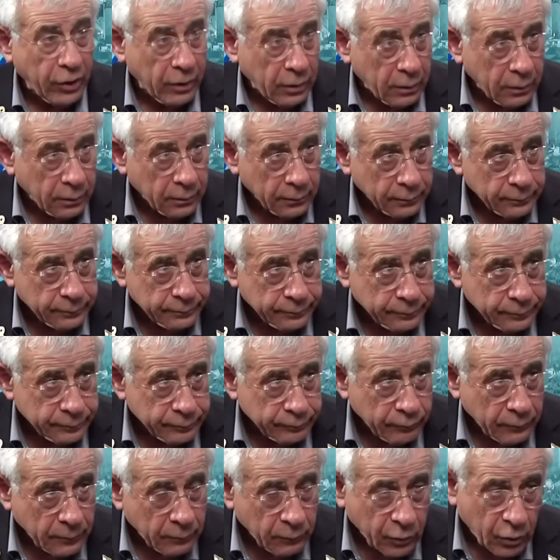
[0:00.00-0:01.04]
oil,
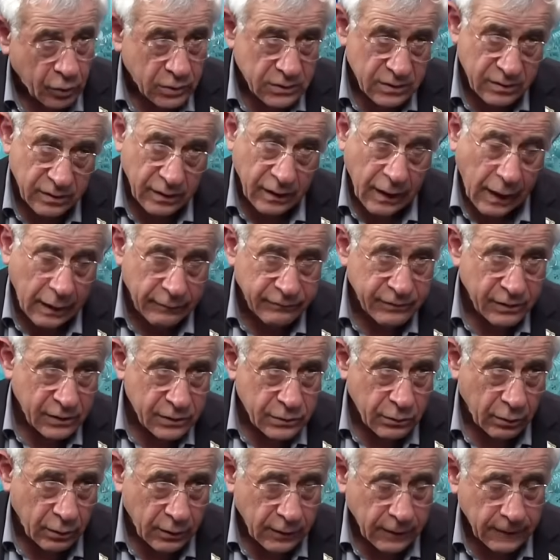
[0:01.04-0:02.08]
because in the Gulf
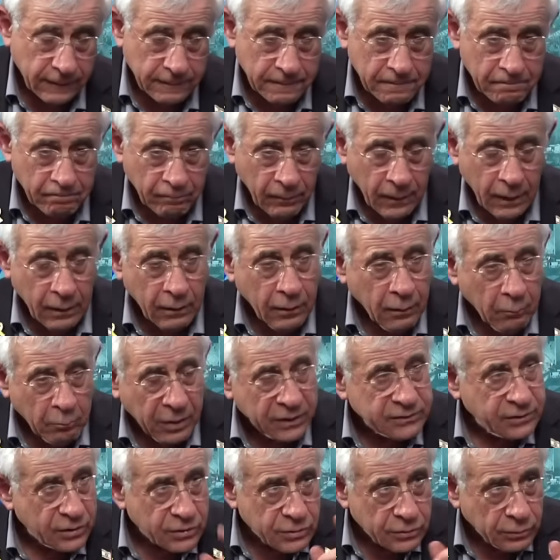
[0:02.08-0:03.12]
there is oil.
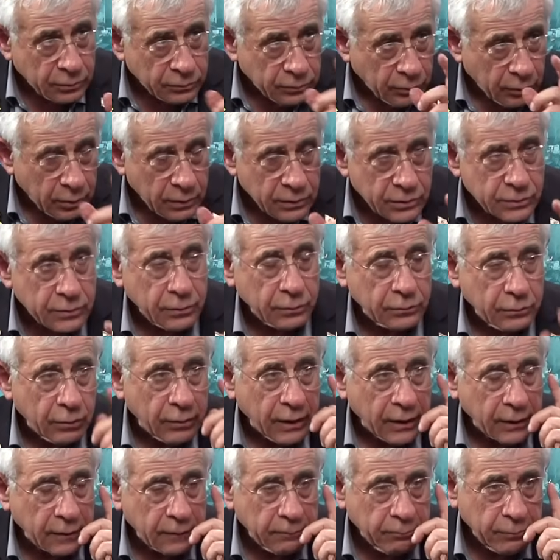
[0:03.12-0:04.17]
But it's not
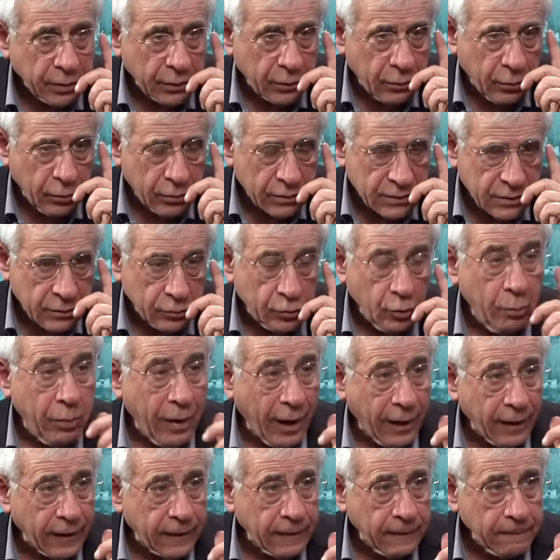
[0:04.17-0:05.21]
correct, because
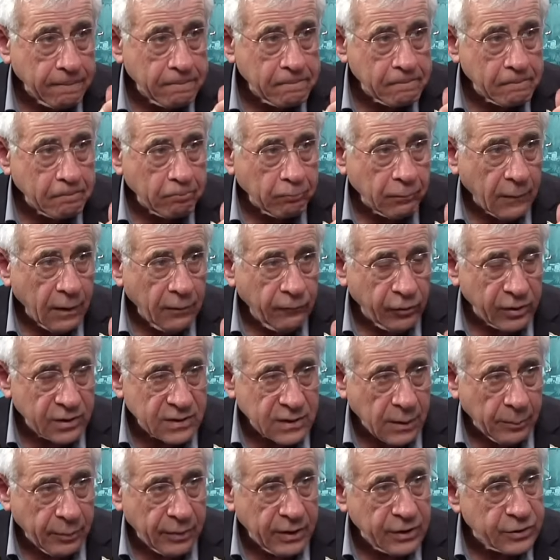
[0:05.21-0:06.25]
Dubai, for
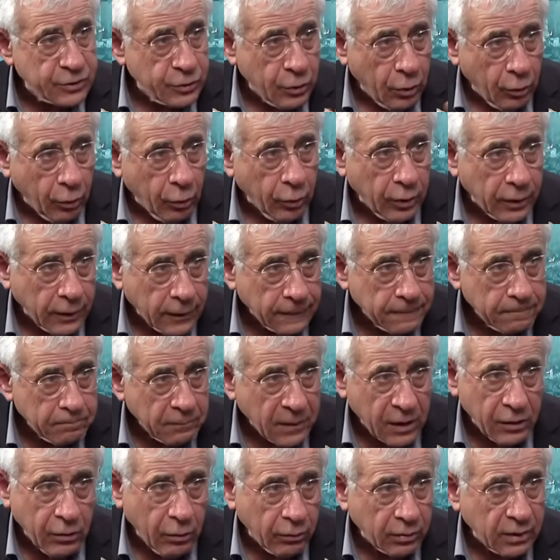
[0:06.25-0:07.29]
example, has no oil
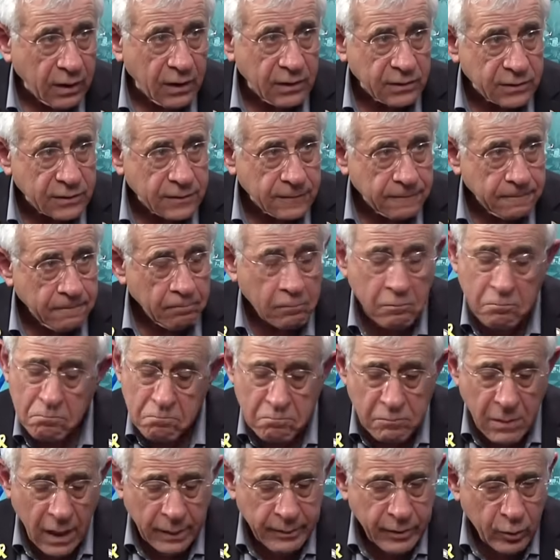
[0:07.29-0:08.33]
and no gas.
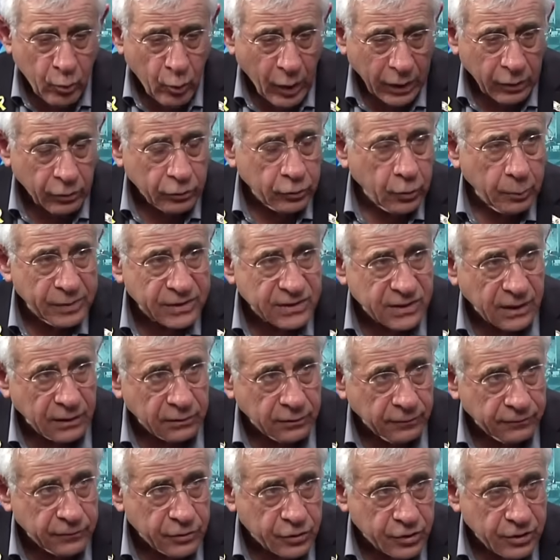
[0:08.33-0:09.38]
Maybe 1 or
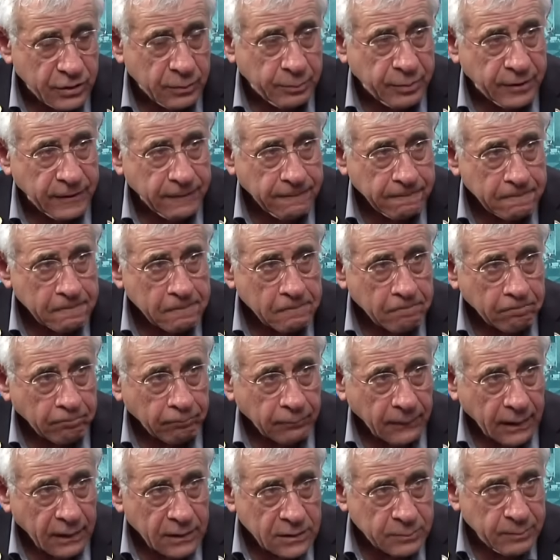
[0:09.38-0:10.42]
2% of the GDP
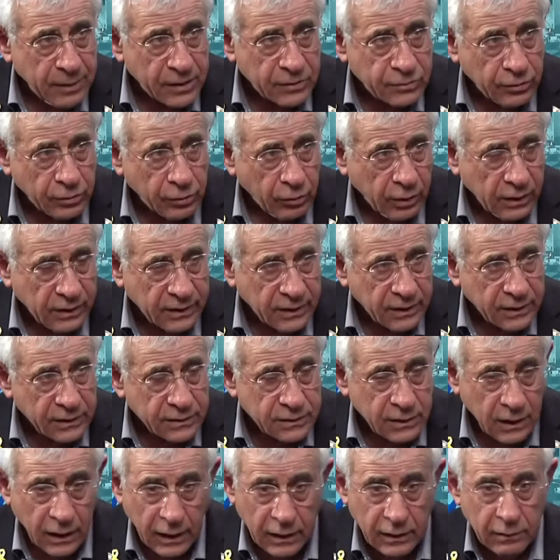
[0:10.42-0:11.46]
is based on oil and
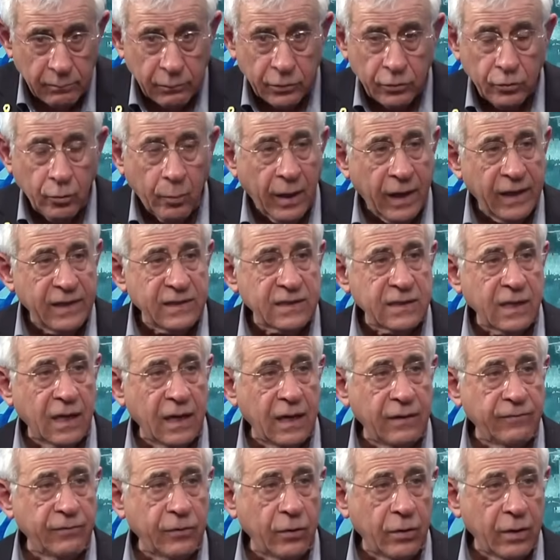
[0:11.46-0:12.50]
gas. And Dubai is a
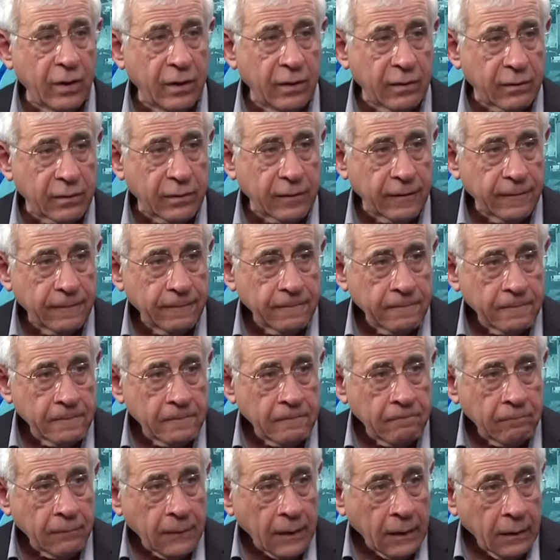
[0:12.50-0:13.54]
heaven on earth.
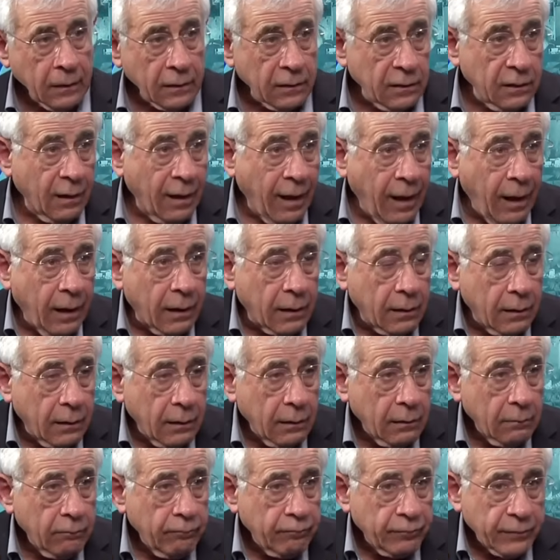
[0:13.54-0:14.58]

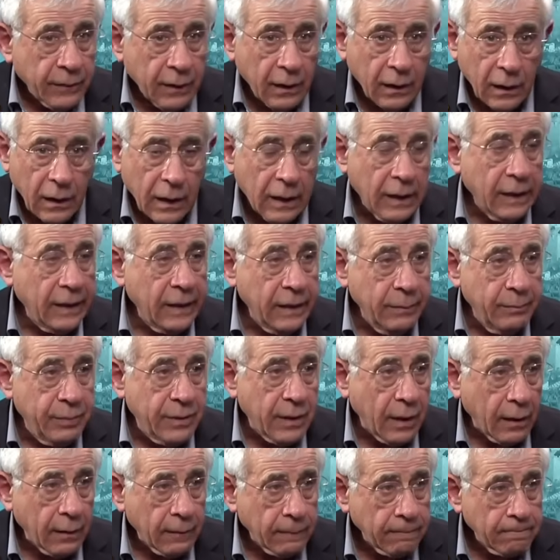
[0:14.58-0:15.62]
Iraq and
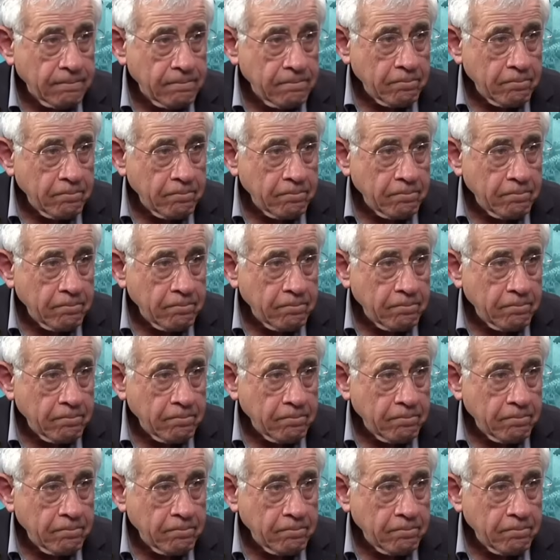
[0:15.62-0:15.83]
Libya